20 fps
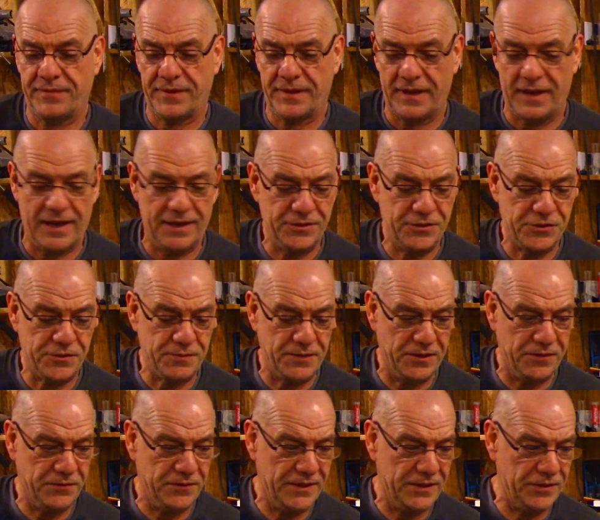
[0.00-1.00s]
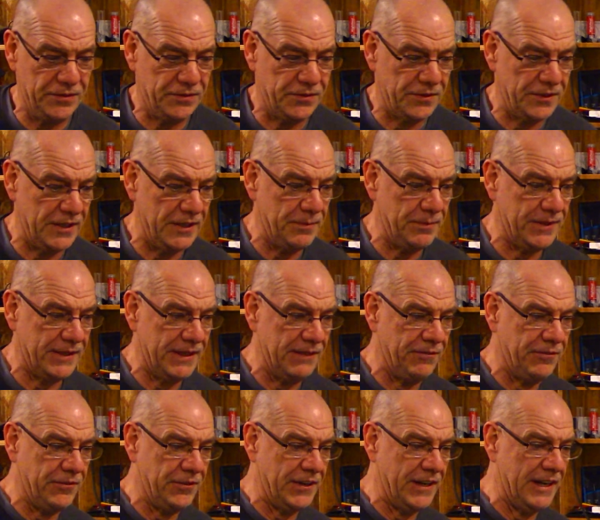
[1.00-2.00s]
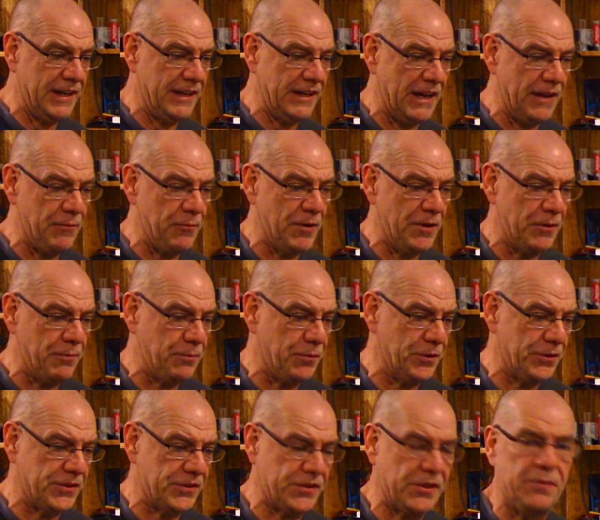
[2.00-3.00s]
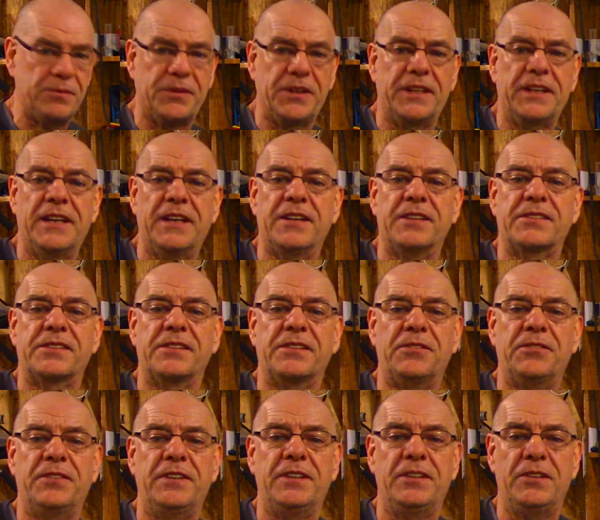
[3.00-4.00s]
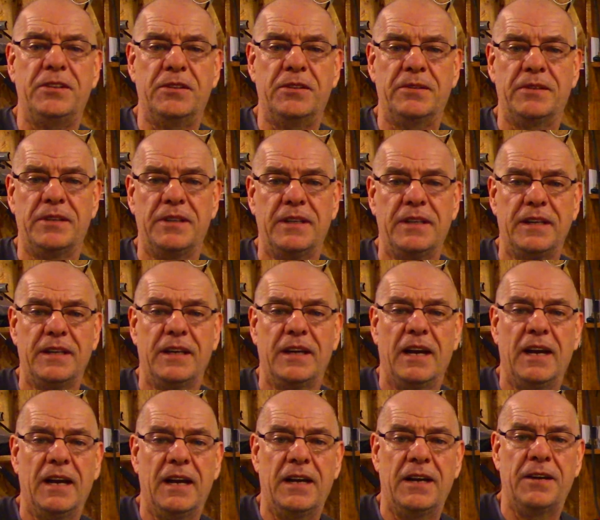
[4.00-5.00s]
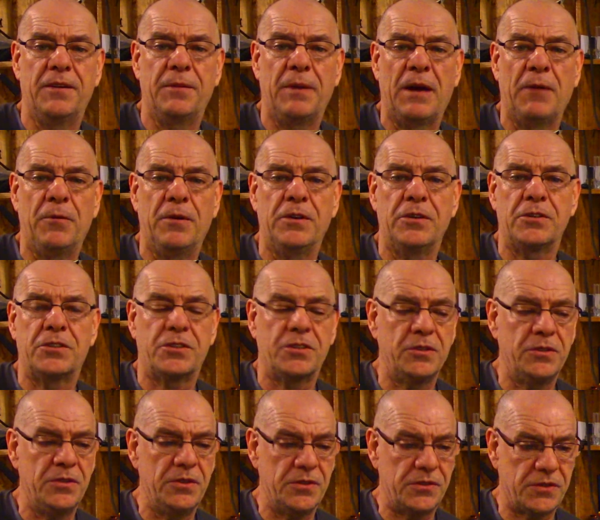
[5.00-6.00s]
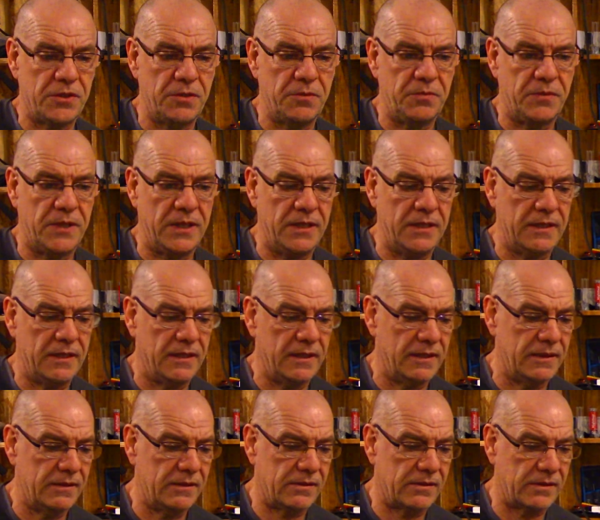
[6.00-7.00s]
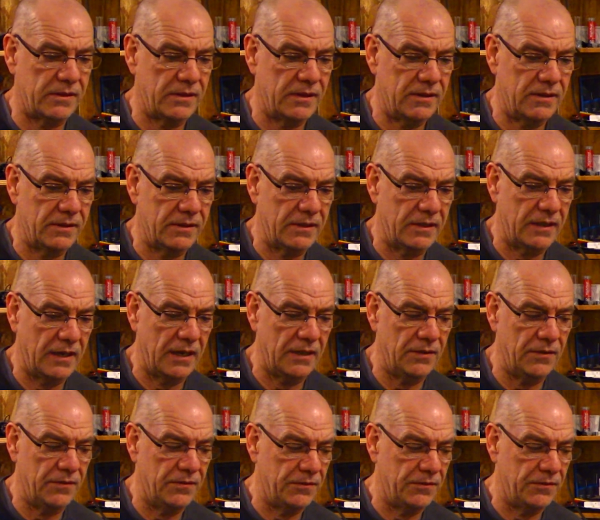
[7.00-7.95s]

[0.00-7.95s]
I just made a video today, but I forgot I want to put something else in the video. I want to show you something is kind of